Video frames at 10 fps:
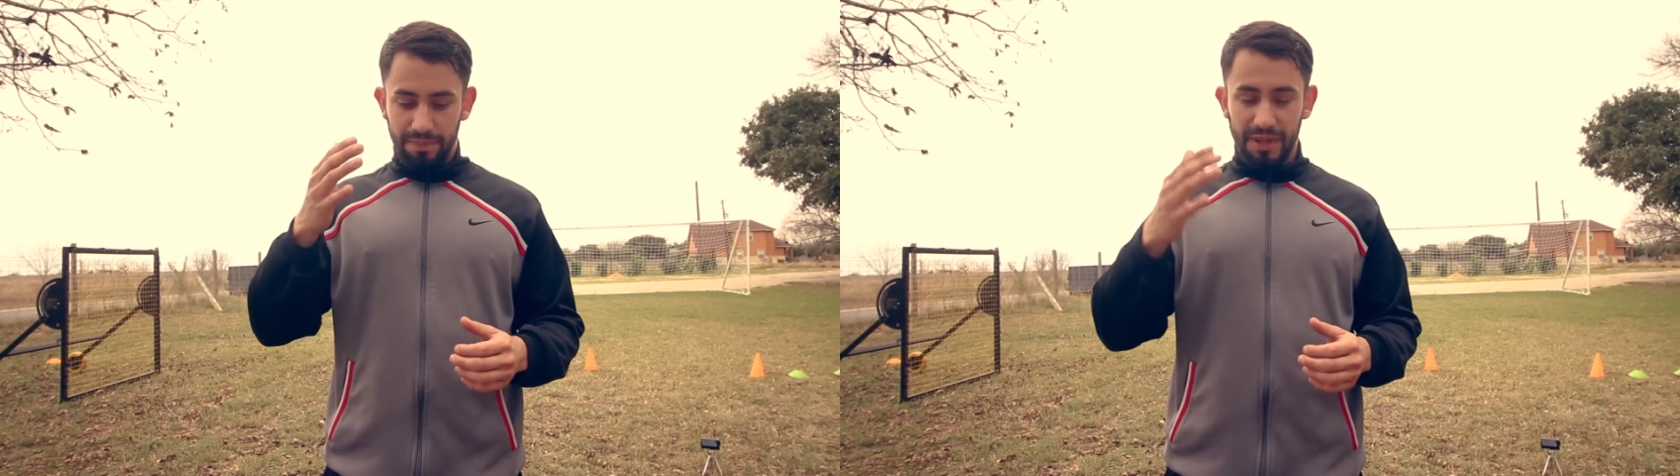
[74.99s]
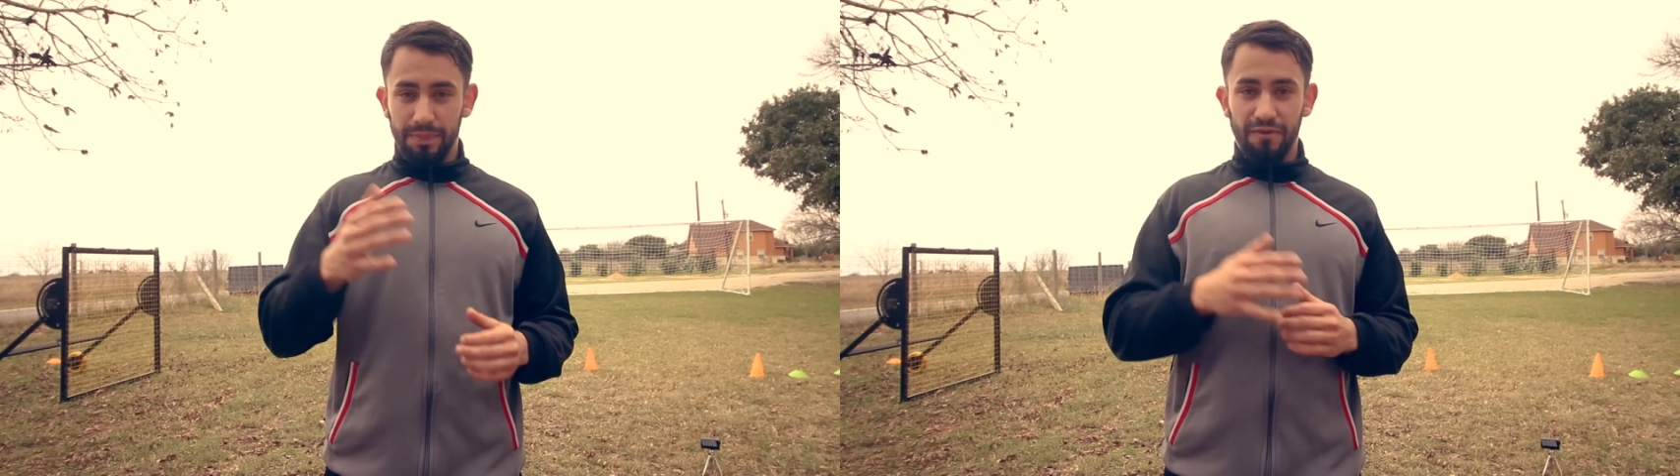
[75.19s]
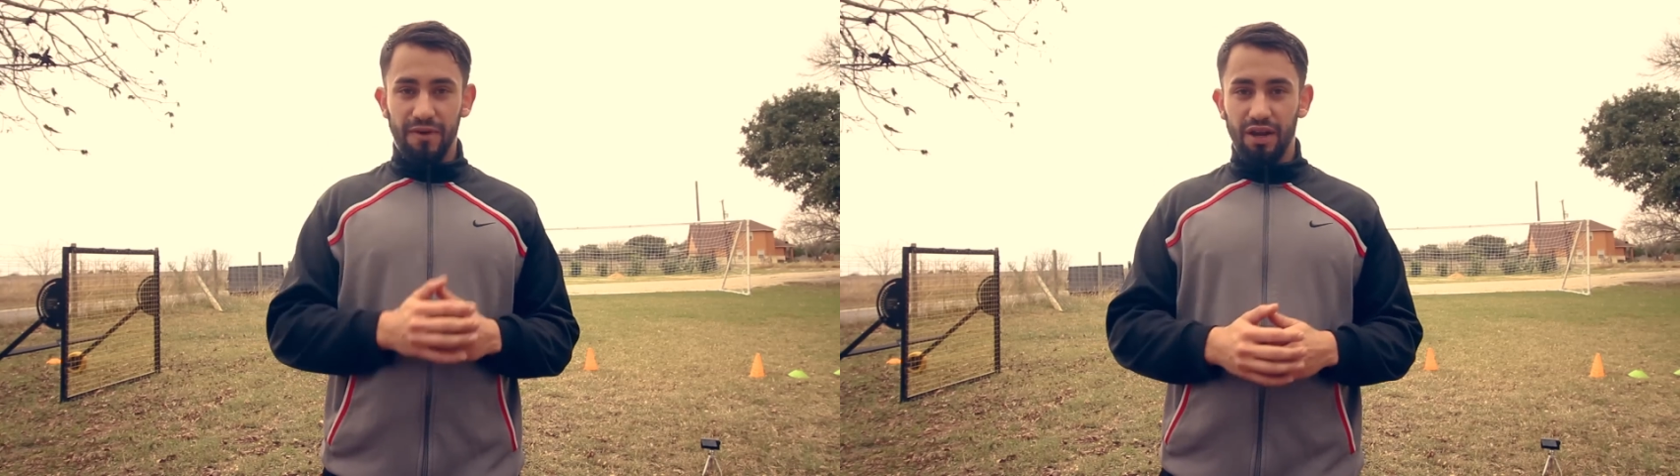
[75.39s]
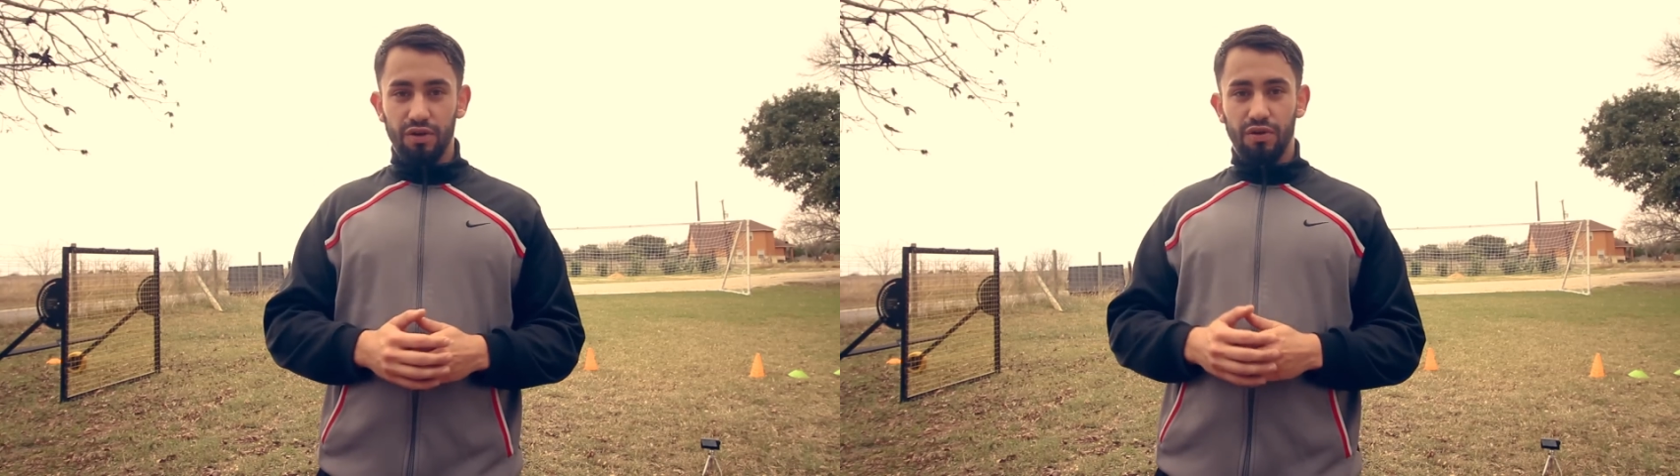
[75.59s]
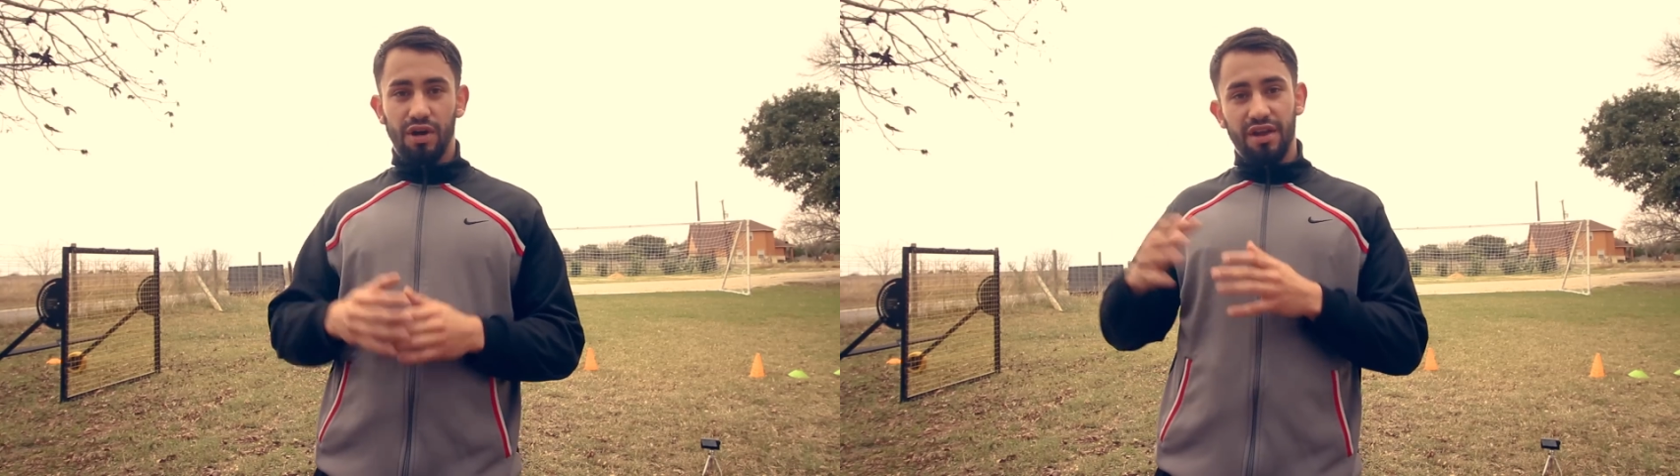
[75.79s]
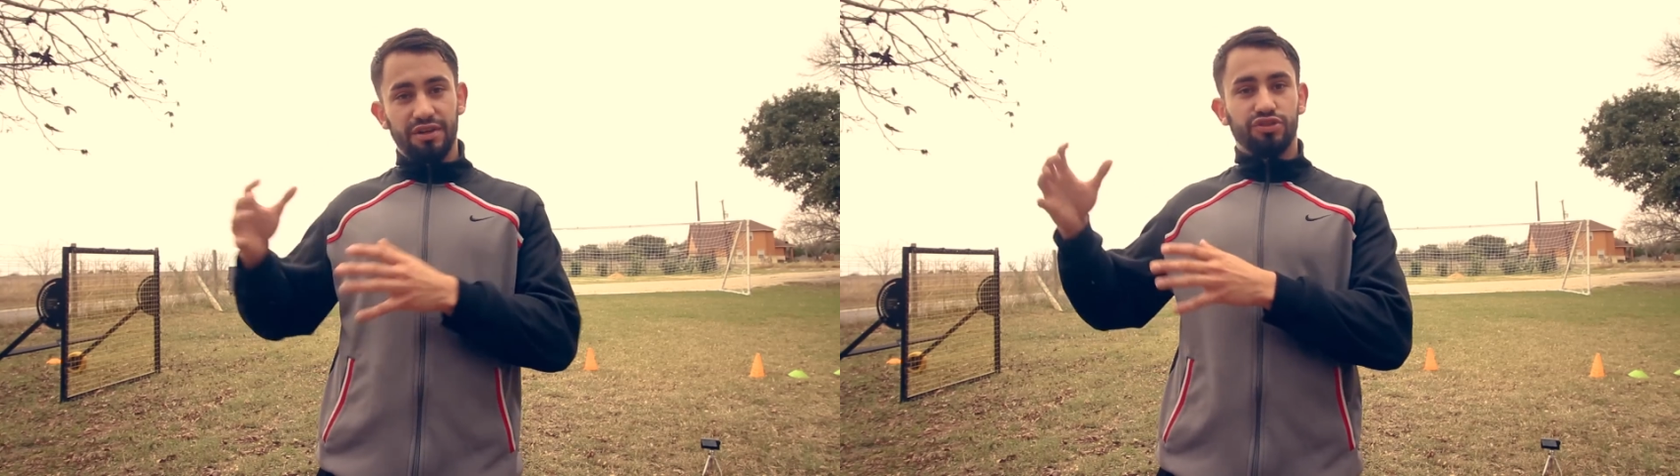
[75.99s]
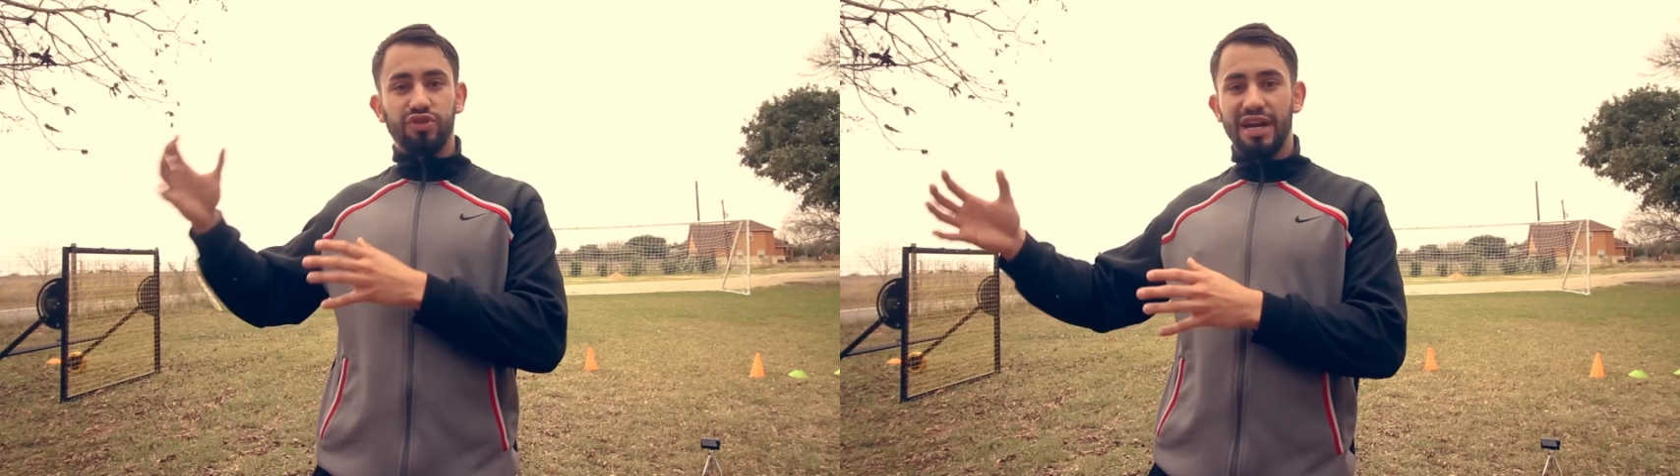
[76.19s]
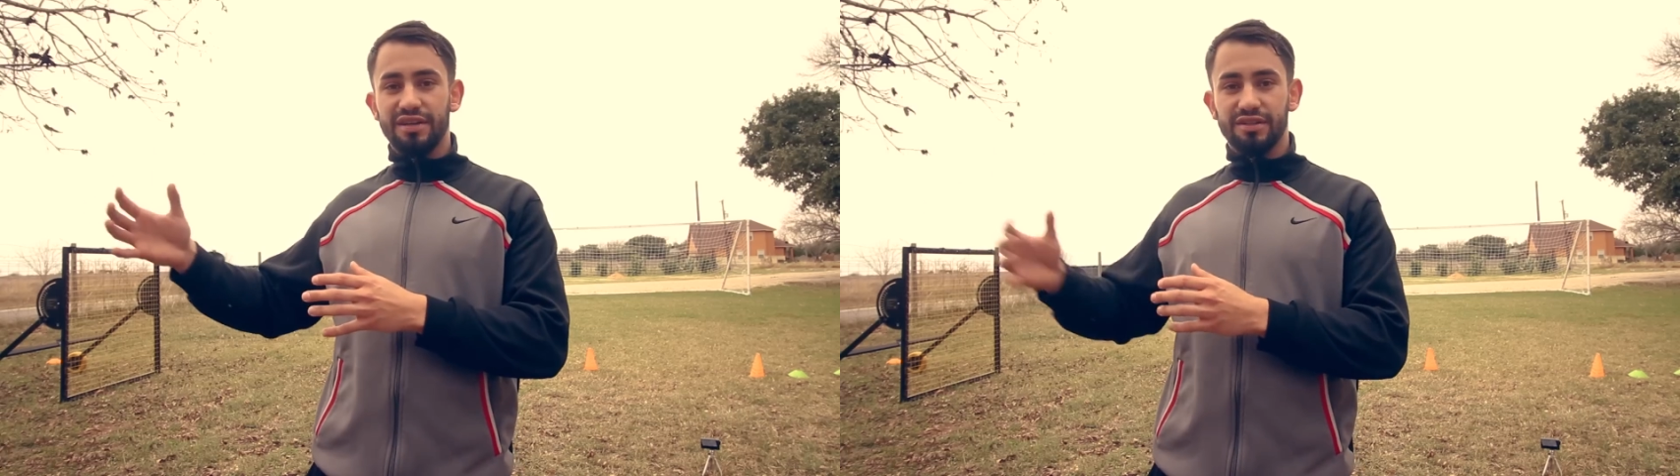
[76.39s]
people follow other
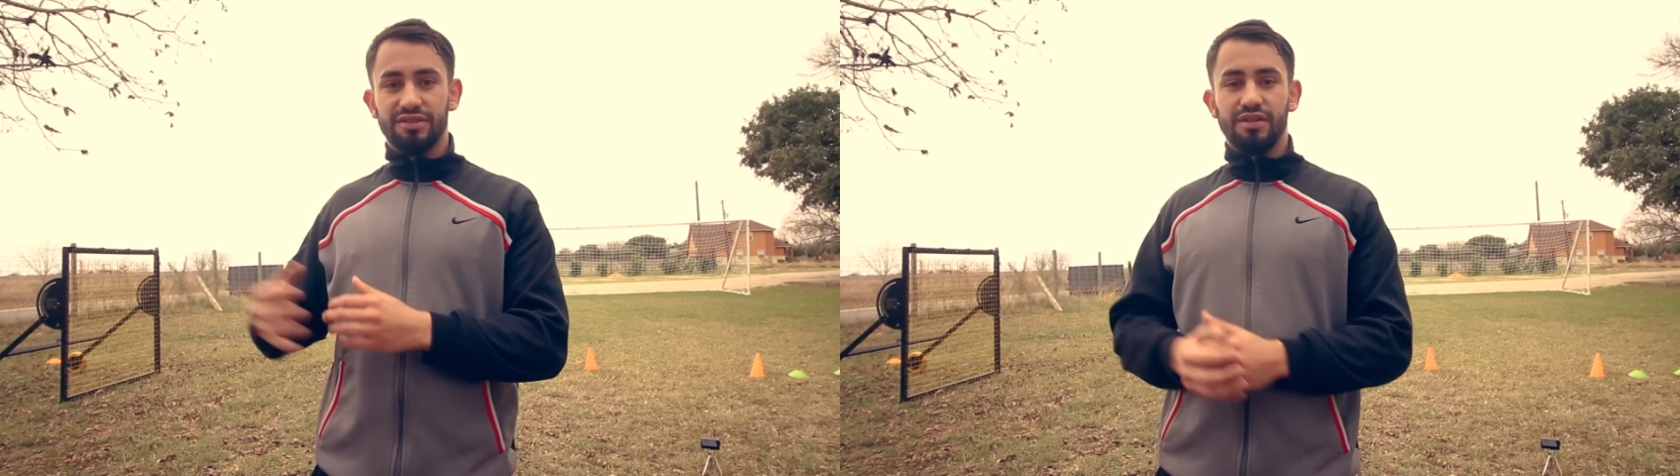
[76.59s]
trainers,